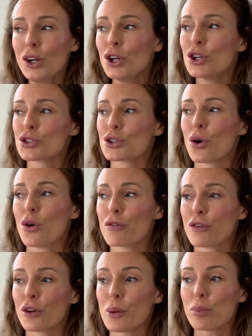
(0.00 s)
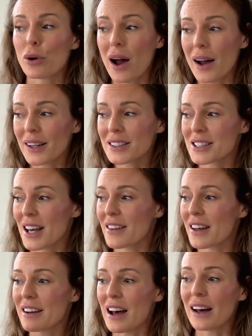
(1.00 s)
So for the price and
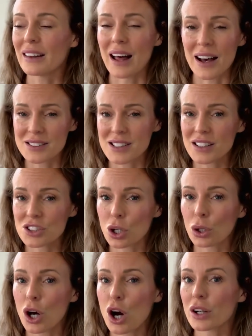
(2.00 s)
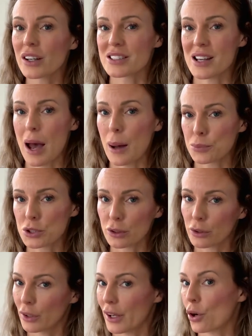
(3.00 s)
then not lasting so long is
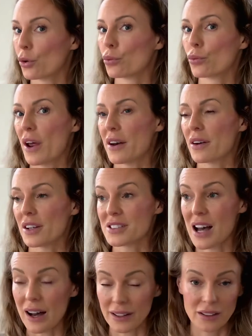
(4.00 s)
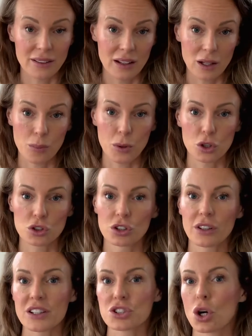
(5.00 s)
absolutely horrendous, I think,
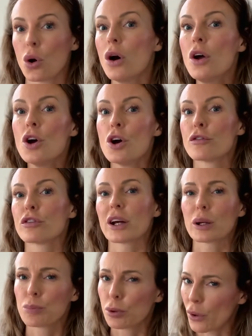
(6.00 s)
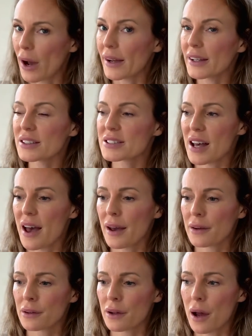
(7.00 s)
personally. So for like price
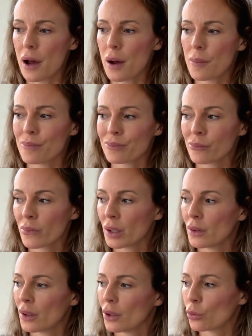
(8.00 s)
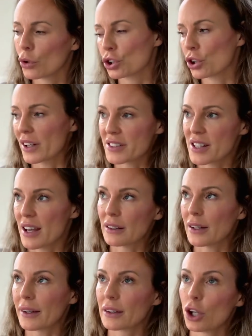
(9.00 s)
and what should I say,
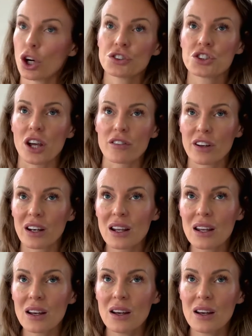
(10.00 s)
like longevity,